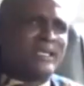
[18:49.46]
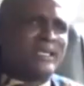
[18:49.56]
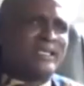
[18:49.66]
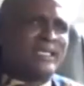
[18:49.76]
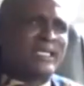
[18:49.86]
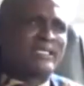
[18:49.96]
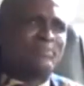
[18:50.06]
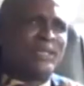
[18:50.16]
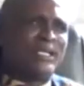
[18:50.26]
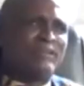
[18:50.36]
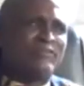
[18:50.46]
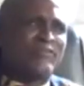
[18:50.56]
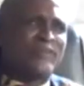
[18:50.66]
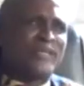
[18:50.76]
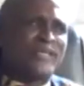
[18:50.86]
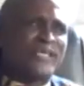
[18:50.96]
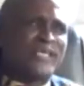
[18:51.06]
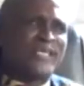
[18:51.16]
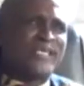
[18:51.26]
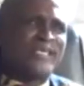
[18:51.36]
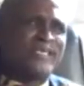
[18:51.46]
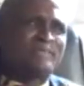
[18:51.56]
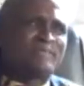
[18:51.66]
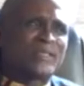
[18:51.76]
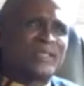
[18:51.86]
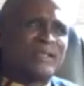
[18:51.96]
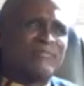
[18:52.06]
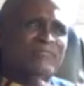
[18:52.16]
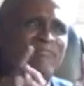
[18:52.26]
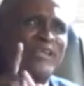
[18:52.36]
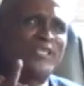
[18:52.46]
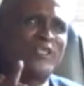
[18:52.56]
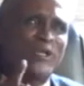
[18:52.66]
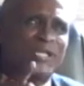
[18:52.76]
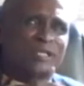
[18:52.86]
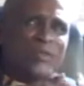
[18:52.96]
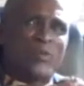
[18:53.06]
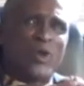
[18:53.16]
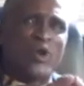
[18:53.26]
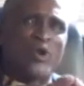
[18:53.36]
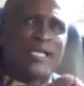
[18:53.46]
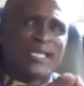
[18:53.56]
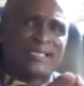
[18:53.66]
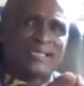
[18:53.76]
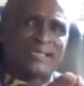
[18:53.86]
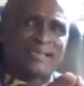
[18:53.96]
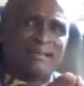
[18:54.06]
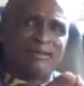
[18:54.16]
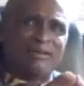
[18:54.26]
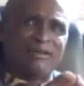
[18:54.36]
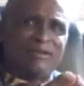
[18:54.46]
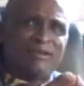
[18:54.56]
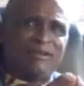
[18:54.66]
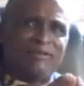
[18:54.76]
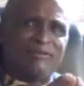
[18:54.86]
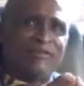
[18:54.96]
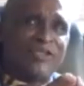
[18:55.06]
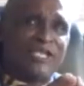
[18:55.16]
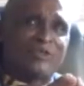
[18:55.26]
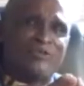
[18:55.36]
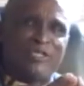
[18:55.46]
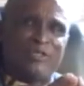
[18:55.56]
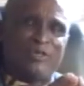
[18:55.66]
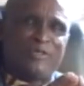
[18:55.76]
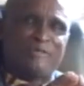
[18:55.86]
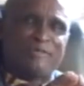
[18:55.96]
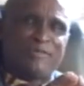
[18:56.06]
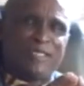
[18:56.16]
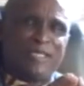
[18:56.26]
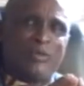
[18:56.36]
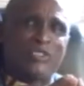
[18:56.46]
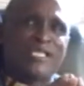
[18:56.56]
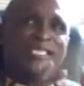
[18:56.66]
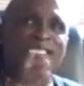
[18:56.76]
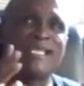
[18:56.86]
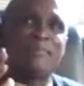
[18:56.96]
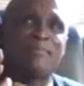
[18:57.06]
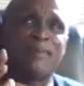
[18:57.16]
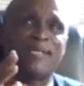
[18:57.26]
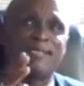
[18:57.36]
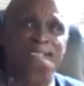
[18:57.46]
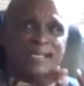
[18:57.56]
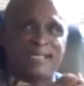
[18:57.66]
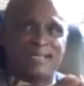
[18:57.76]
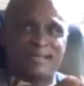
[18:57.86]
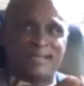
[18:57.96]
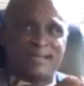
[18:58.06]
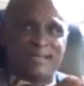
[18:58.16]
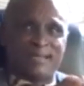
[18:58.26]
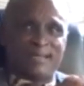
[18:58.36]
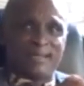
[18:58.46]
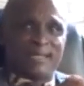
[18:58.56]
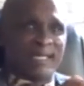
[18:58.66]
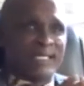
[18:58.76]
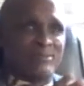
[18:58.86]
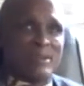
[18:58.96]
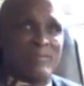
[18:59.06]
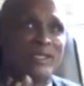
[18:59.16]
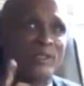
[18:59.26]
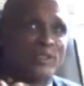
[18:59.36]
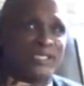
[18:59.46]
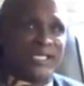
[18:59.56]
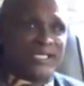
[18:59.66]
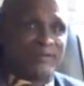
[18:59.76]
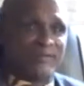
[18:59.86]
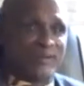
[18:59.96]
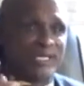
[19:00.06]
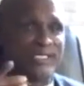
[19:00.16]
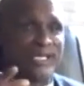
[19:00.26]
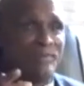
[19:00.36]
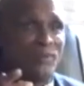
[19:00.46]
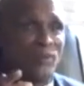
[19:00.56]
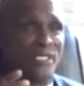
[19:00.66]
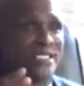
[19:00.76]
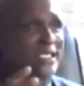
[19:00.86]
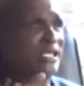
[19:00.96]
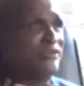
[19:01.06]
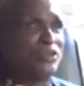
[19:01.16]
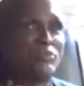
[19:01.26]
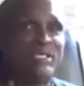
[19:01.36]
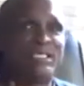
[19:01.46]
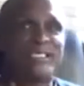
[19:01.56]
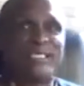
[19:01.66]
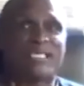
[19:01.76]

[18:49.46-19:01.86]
that believed in venturing where others fear to venture. He was a trailblazer. I remember those days, for example, this television ministry that's